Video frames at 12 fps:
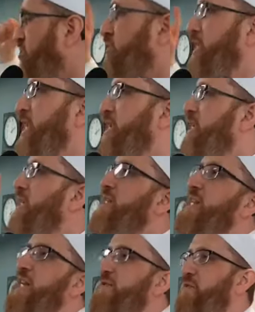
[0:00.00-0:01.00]
doing it?
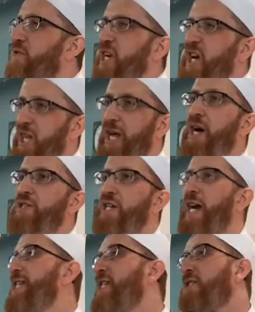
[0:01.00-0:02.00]
That's for ikhlas.
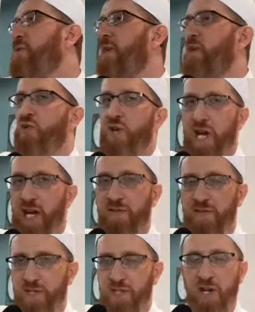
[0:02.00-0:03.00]
I need to make sure I
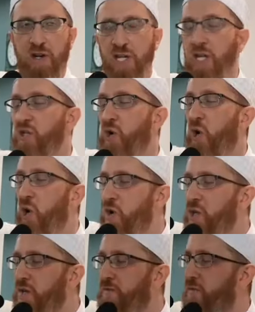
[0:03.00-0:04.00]
have sincerity. It's
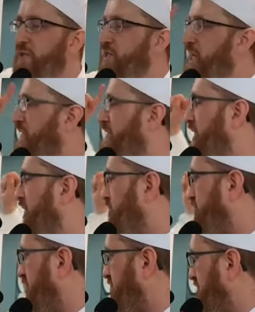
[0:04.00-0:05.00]
only for the sake of Allah
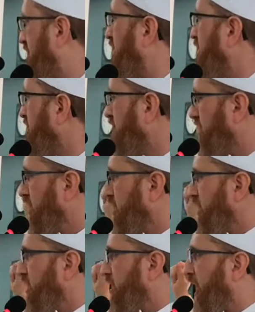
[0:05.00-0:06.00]
subhanahu wa ta'ala.
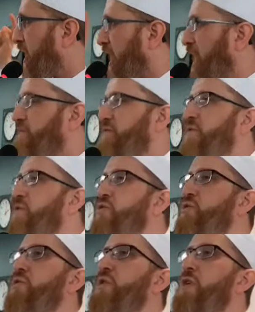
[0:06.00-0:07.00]
And I have to
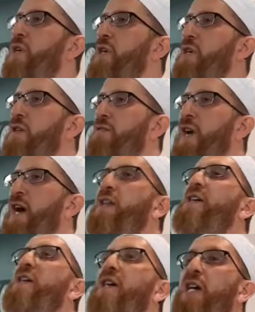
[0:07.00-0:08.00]
ensure
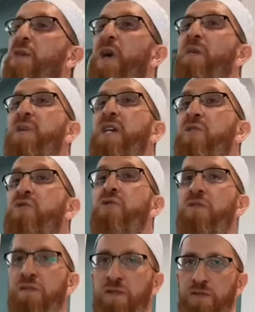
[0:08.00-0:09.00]
that, am I being
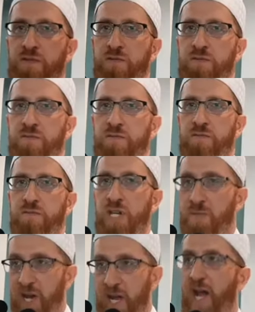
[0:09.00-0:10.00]
truthful
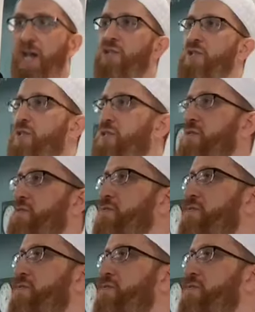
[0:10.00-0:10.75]
in my actions?